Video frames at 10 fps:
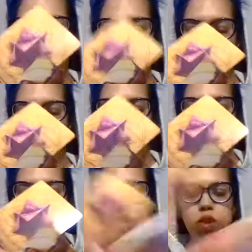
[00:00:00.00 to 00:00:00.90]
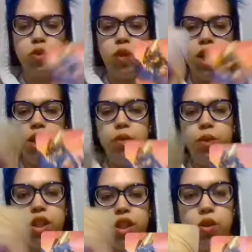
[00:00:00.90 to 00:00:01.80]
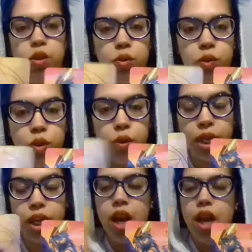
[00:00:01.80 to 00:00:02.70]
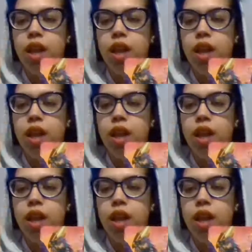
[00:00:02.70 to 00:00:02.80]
Within your own spirituality, within your own knowing.